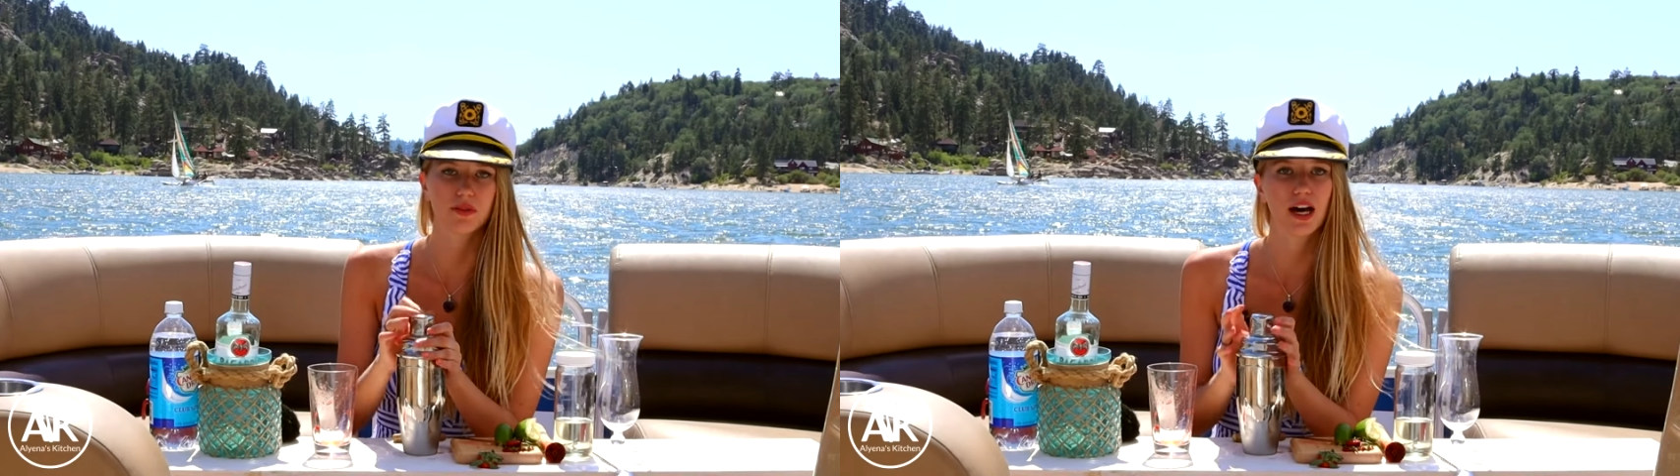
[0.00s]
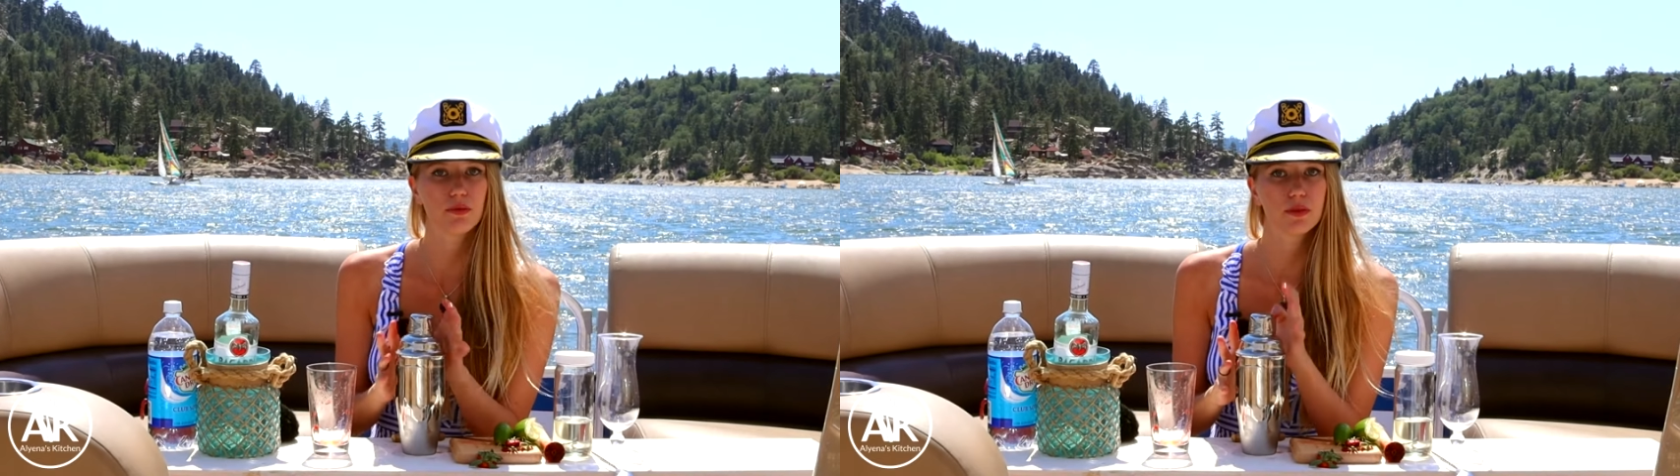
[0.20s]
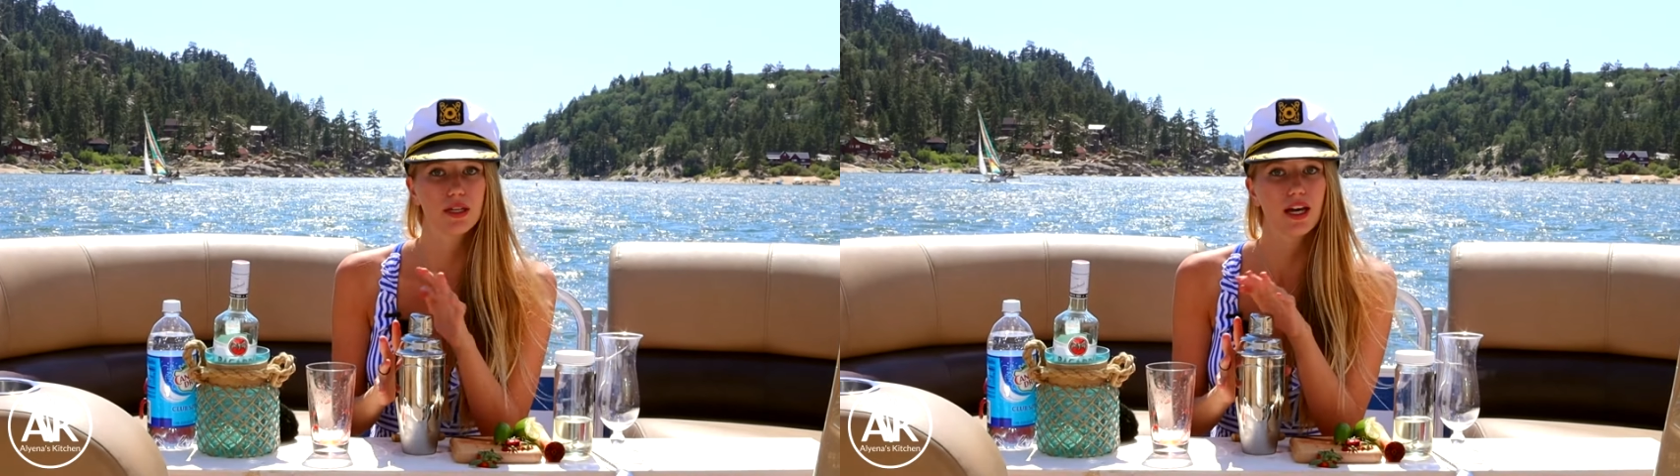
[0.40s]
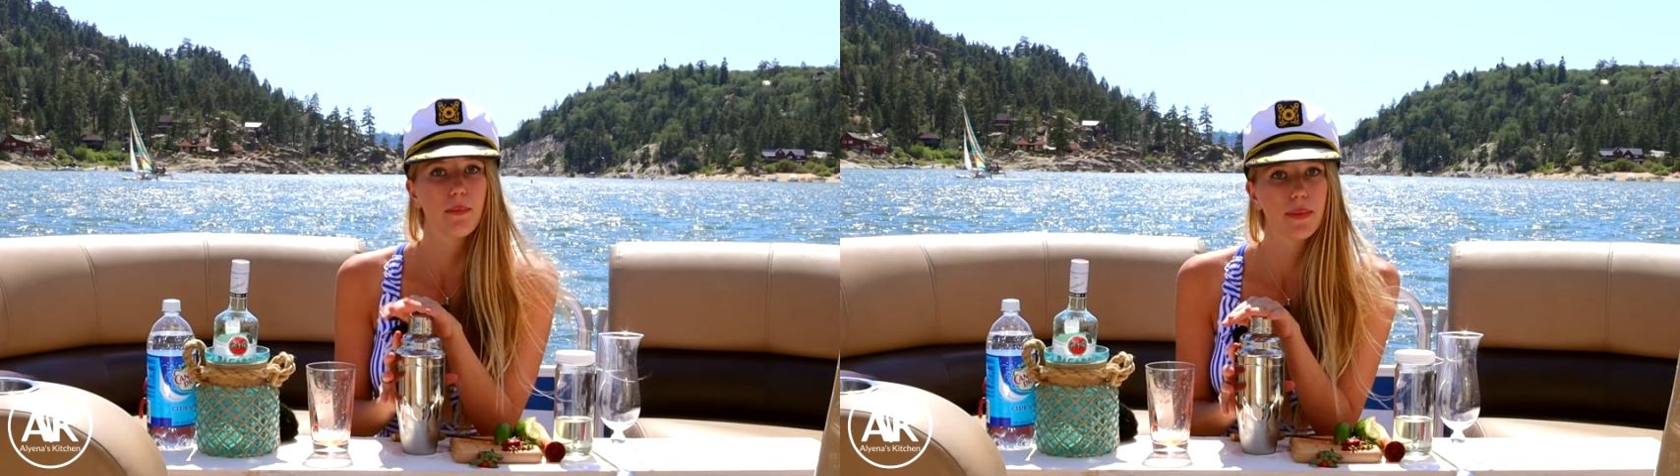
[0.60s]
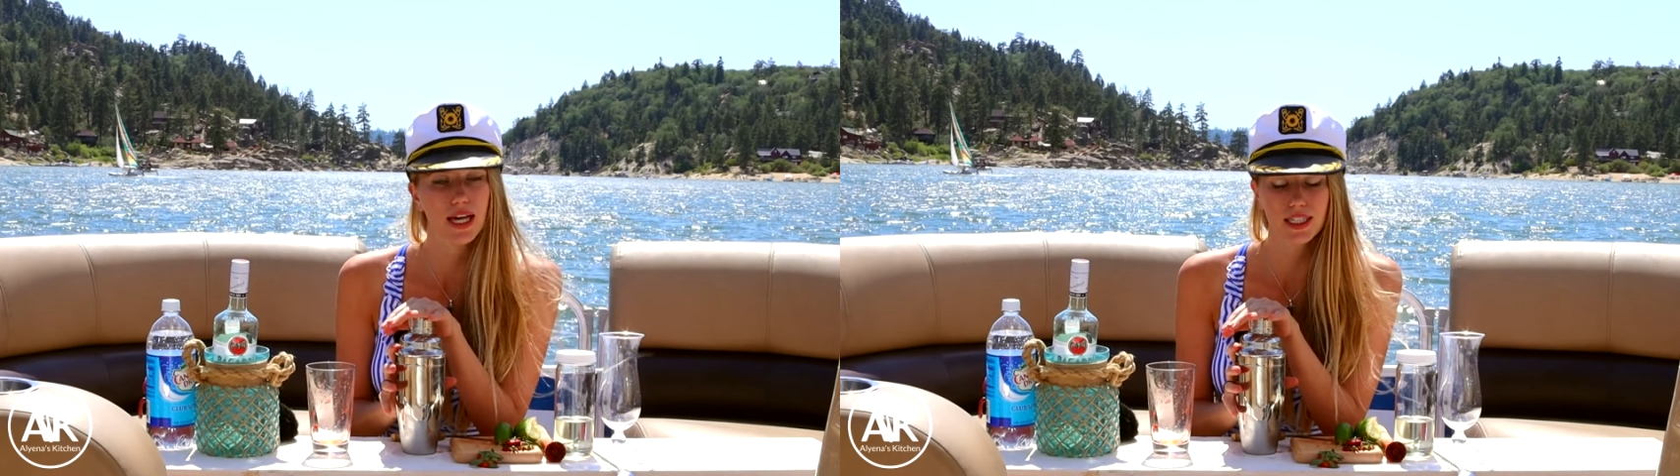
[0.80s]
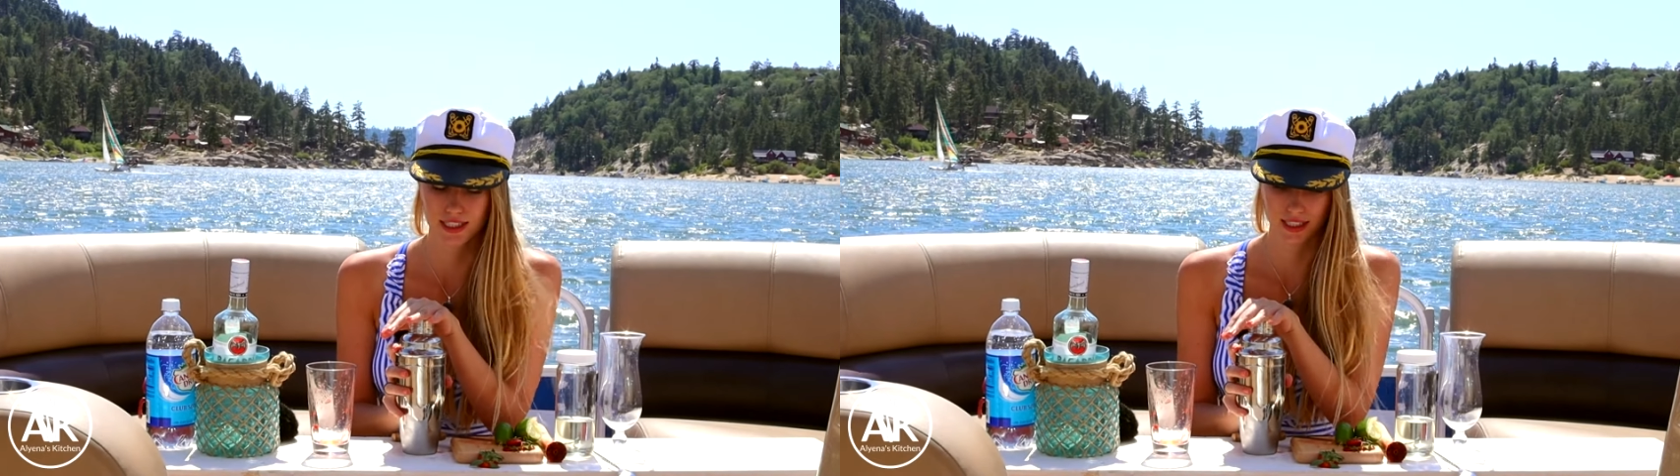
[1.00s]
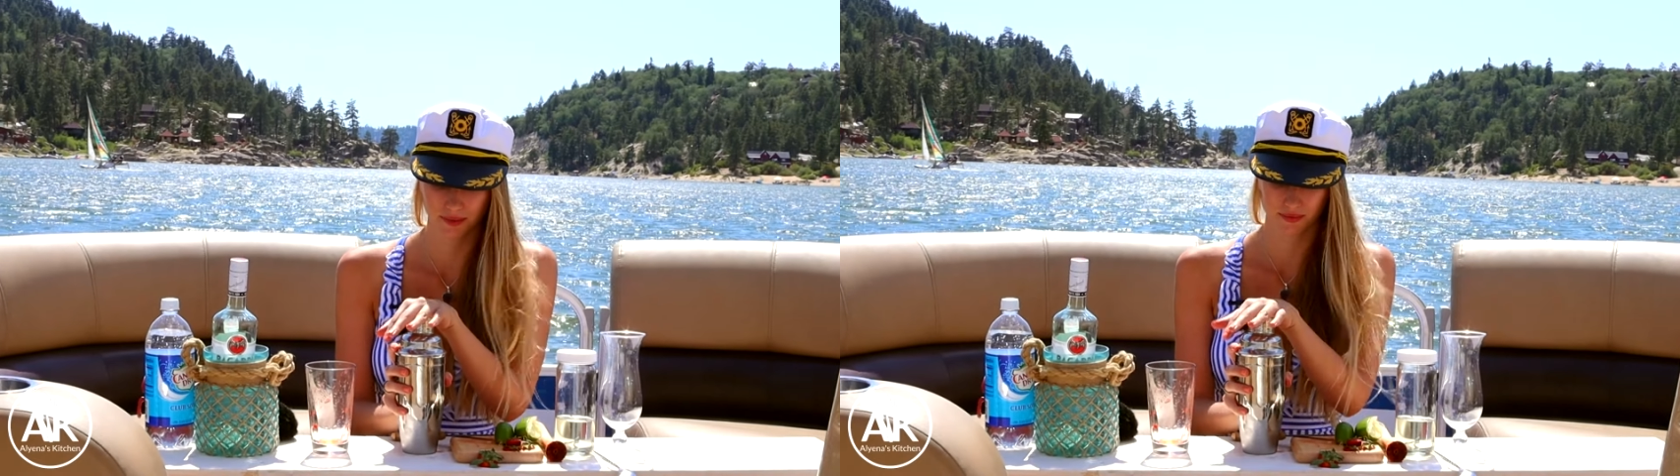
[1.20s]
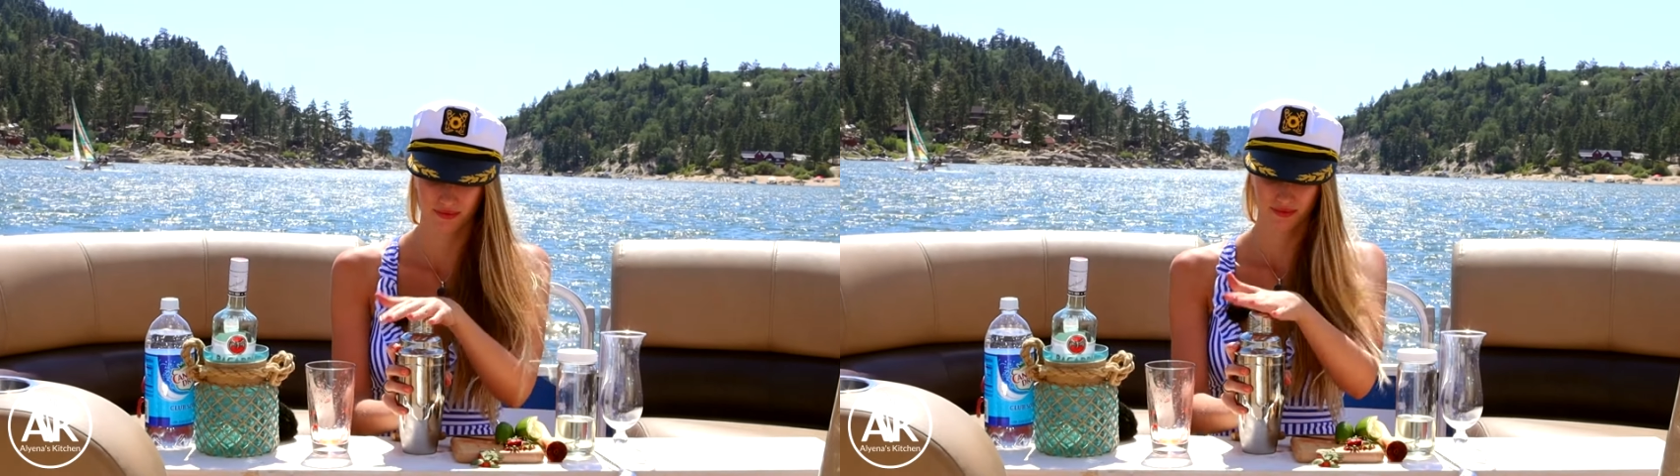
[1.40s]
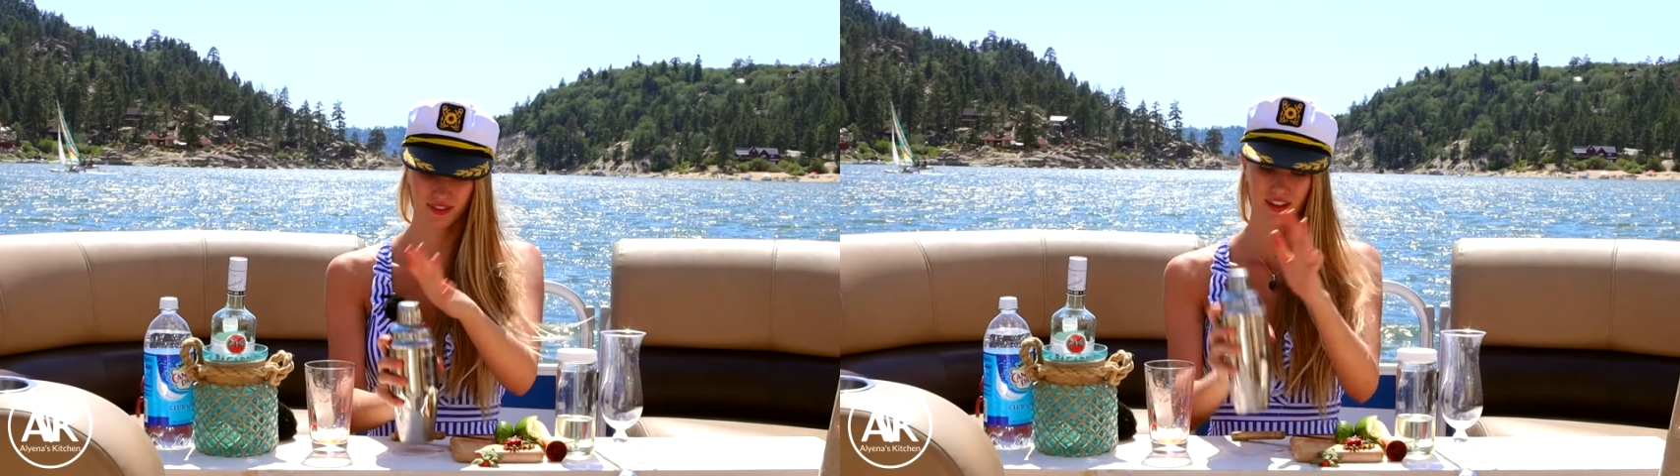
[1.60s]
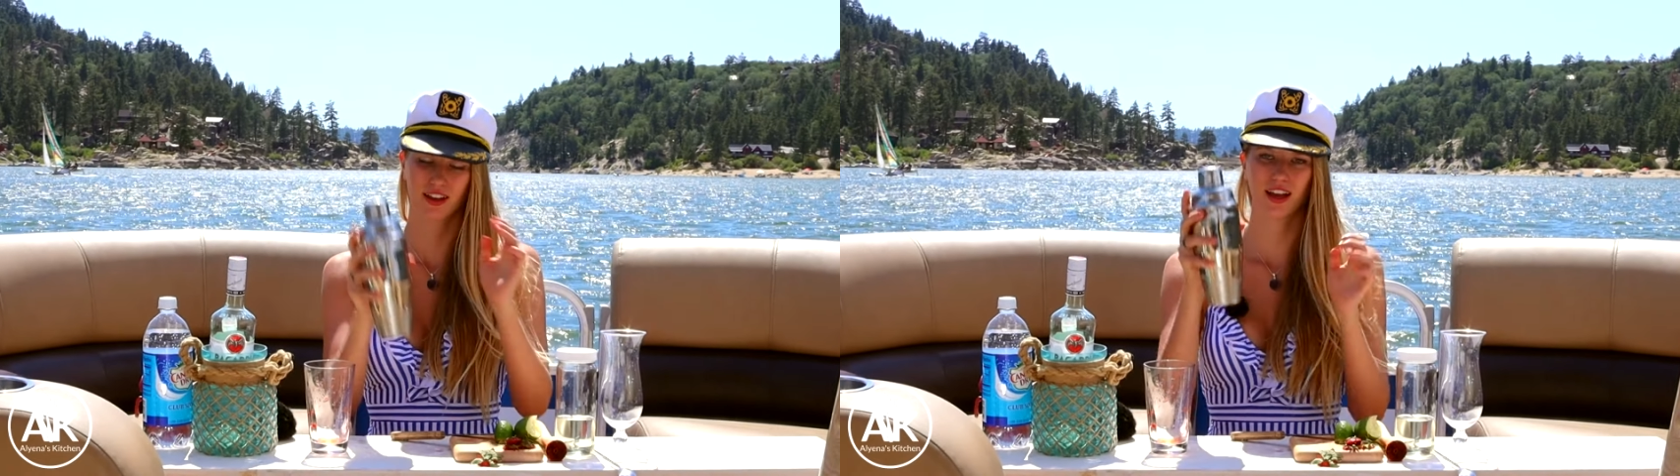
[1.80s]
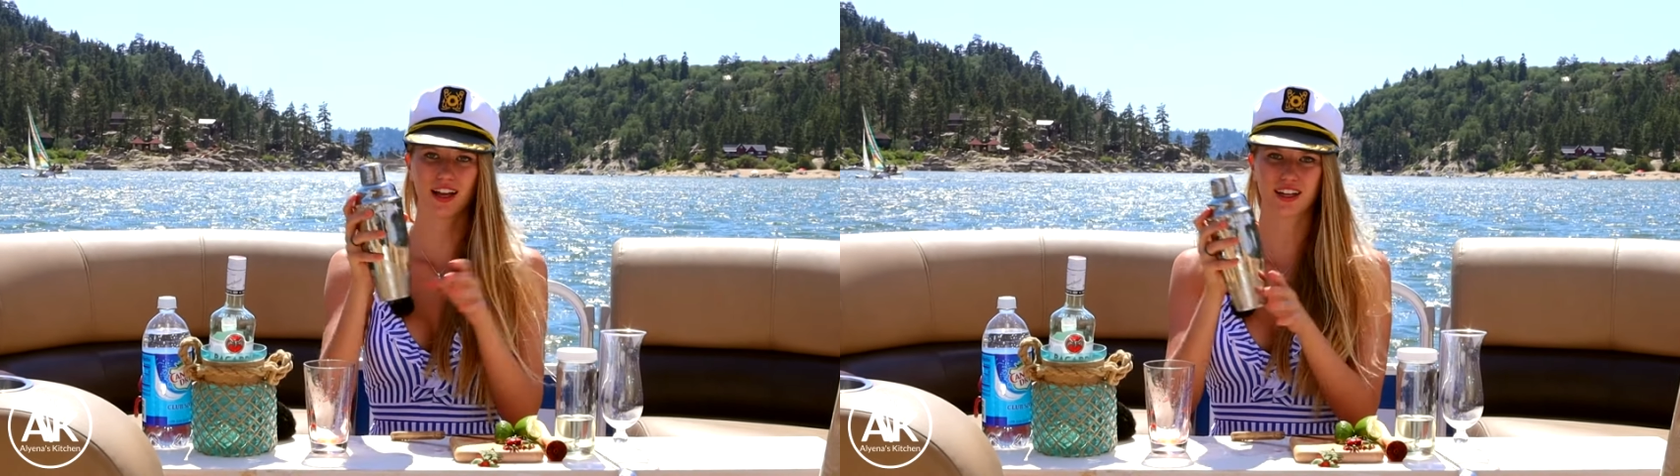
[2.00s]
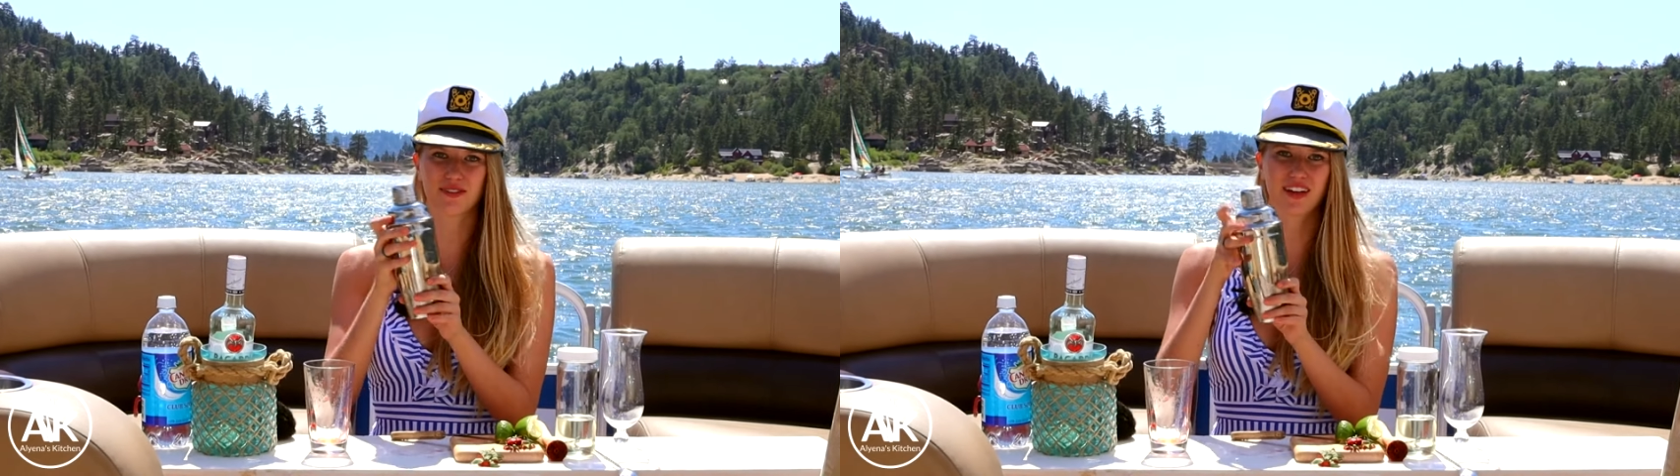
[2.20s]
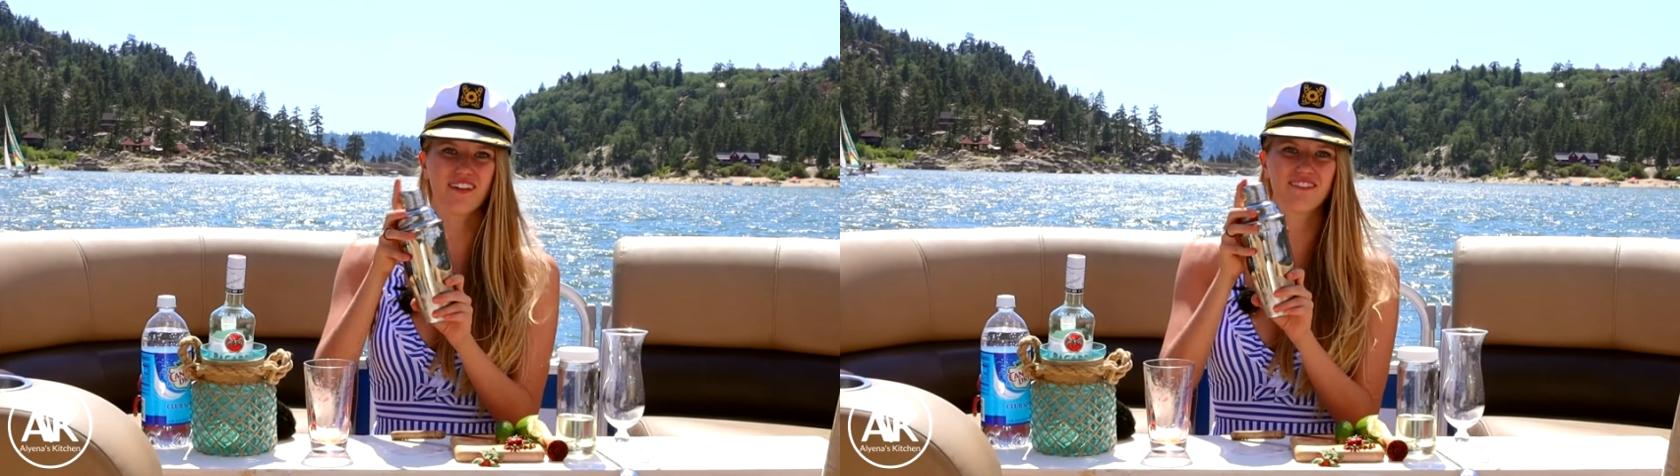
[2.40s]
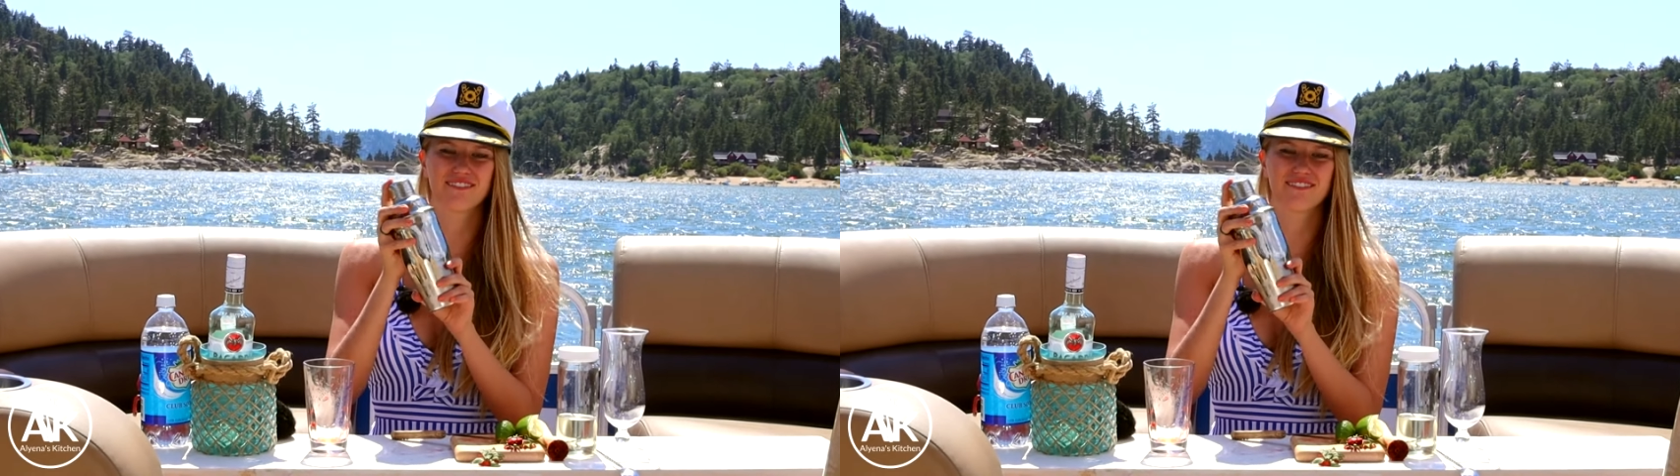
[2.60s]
That would be a mess. And here we go.